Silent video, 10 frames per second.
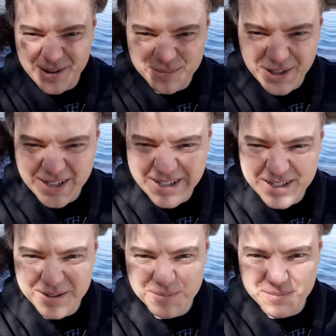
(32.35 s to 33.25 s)
Like,
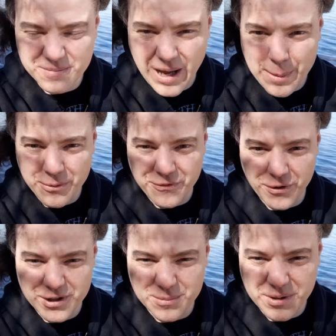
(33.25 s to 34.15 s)
I
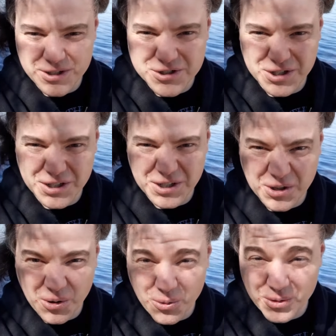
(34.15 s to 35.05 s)
prefer it to be chilly and
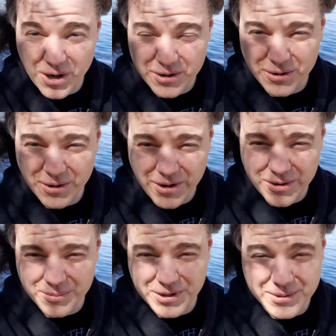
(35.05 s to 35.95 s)
cold all year
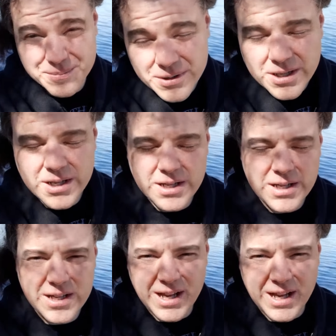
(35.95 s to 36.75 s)
long,